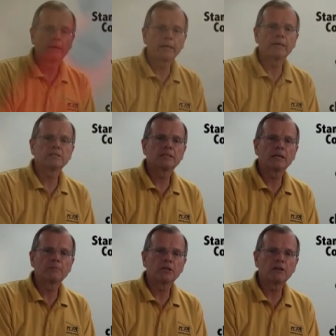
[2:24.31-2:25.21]

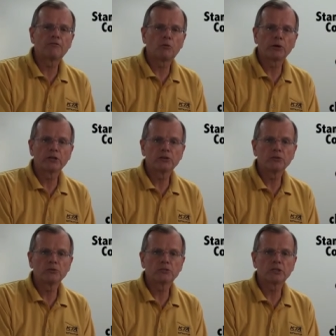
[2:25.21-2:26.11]
ASTM
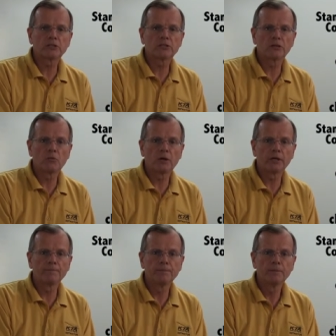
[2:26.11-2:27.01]

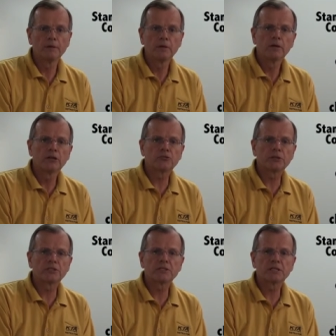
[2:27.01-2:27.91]
D4261
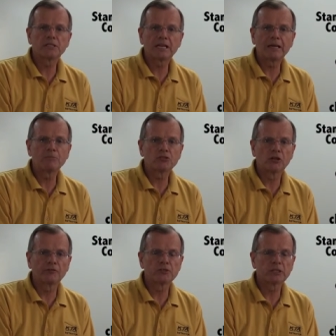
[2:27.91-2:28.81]
addresses the same
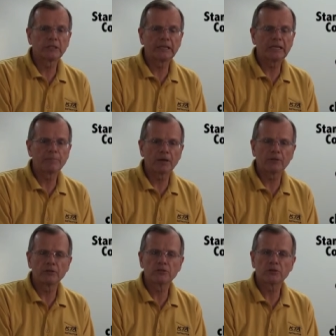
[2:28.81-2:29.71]
surface cleaning
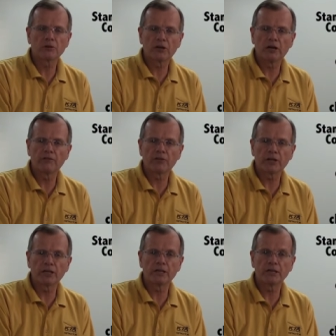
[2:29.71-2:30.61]
methods that are
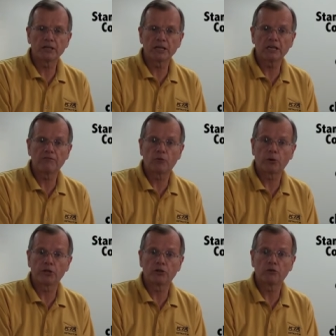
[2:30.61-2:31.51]
covered in
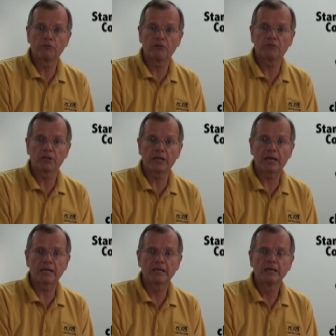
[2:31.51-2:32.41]

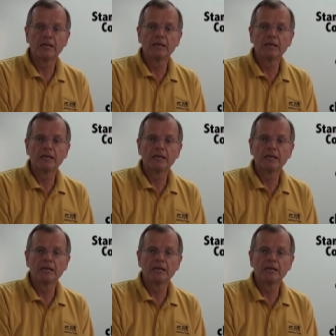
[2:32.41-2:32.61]
D4258,